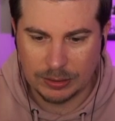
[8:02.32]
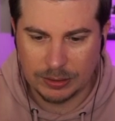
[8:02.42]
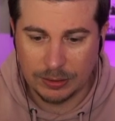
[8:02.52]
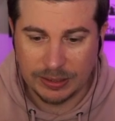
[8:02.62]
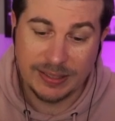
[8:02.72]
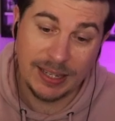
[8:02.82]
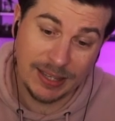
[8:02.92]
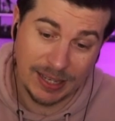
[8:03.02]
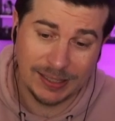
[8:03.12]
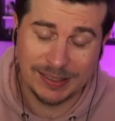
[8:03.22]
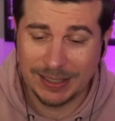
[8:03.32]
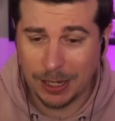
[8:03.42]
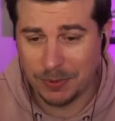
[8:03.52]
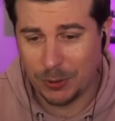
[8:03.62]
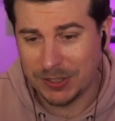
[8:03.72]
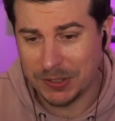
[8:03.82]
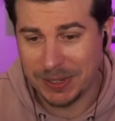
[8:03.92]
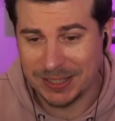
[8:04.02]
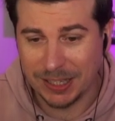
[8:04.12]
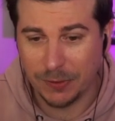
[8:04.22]
I say that, see, now I'm questioning
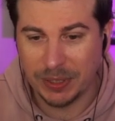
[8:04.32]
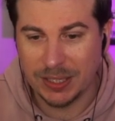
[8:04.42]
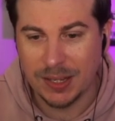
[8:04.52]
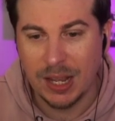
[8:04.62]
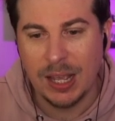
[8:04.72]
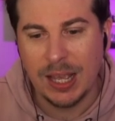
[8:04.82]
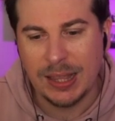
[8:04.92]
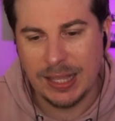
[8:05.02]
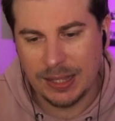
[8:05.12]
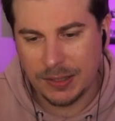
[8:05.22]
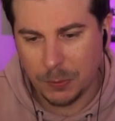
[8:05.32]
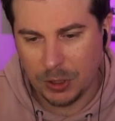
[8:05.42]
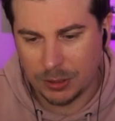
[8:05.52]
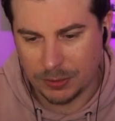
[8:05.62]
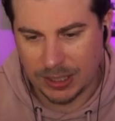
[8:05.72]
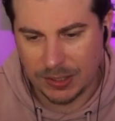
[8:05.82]
myself, because there's a world, right?